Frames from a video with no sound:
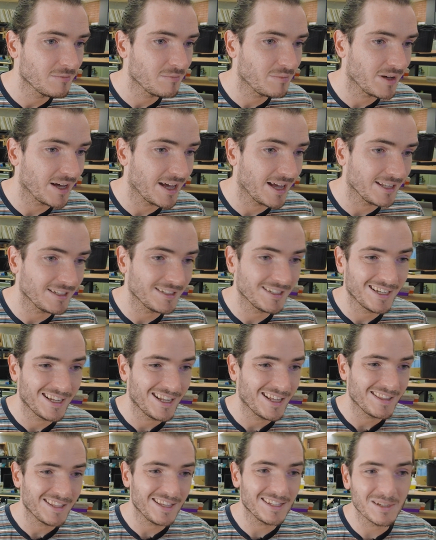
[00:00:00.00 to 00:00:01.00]
but
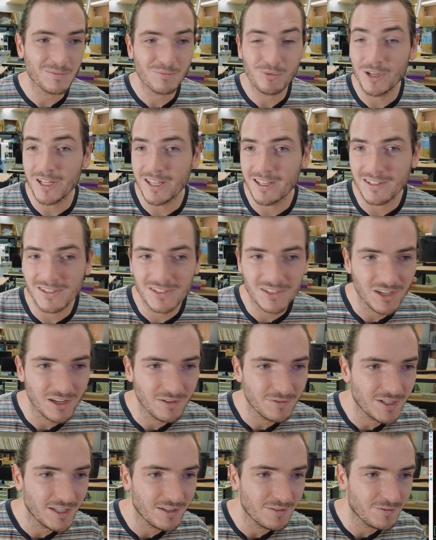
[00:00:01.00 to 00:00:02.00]
these are pretty
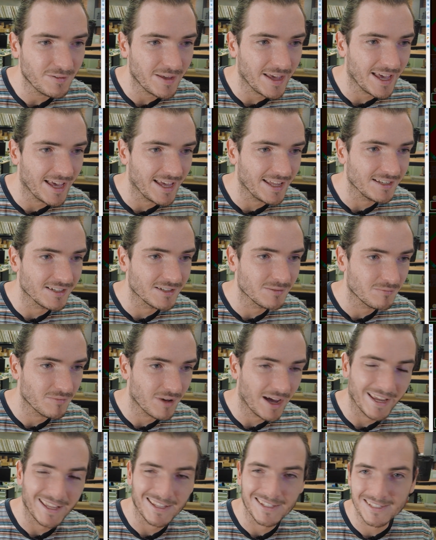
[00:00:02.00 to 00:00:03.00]
conservative and
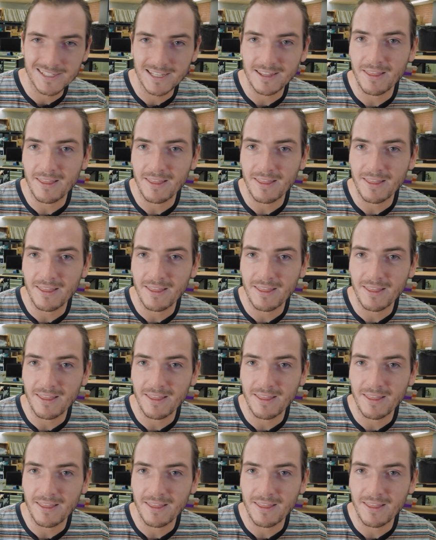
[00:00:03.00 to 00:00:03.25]
I can see